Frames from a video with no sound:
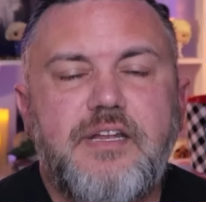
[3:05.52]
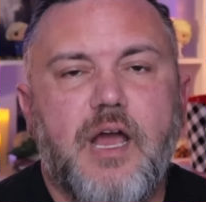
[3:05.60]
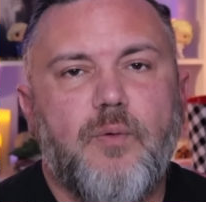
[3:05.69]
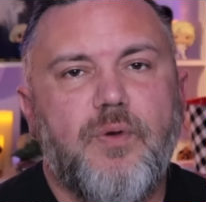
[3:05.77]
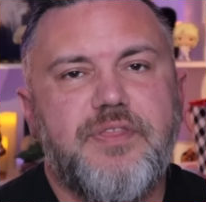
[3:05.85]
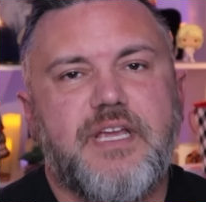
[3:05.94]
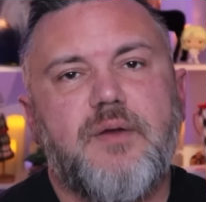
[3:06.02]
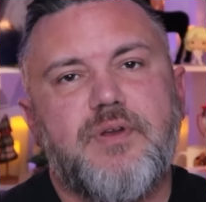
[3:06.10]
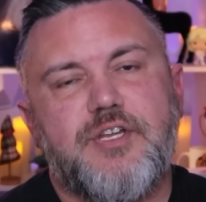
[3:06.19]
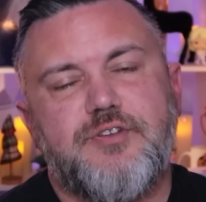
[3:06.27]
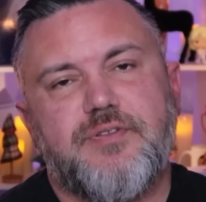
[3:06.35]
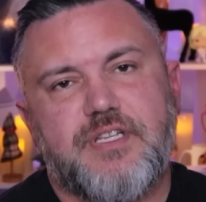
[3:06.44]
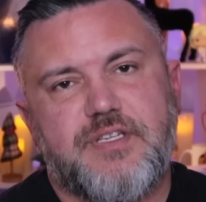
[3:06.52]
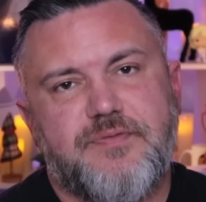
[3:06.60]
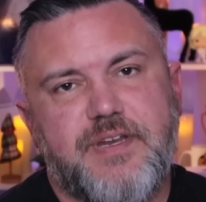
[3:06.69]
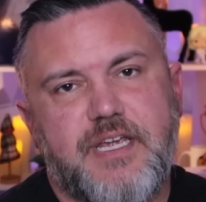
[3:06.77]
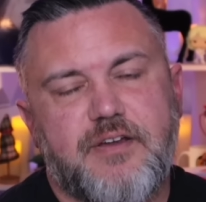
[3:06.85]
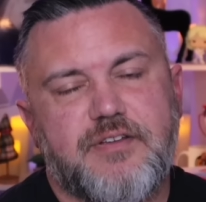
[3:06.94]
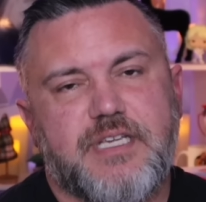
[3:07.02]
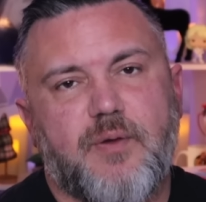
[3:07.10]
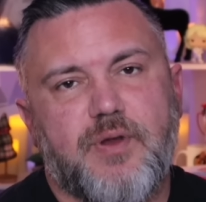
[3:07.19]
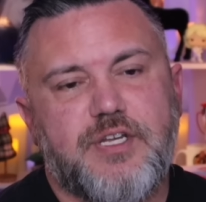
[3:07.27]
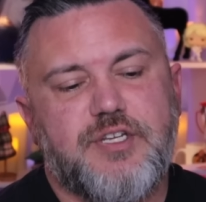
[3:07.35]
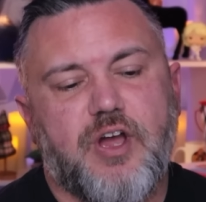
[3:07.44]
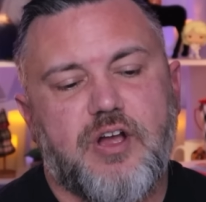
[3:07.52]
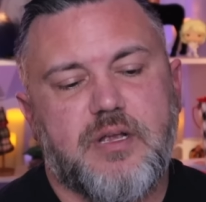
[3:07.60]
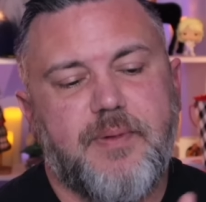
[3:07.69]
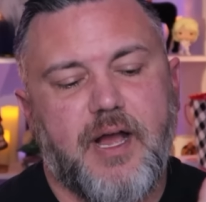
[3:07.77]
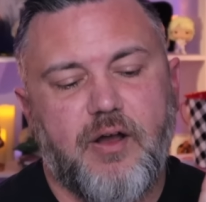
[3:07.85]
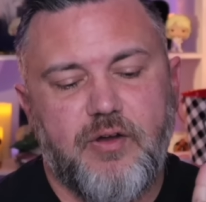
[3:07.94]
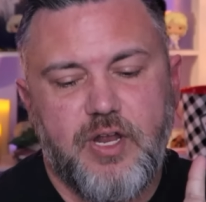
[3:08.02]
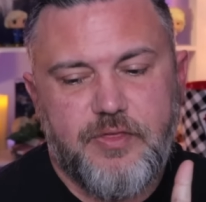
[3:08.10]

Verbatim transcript: Now, one thing I want to do in this video is I want to talk about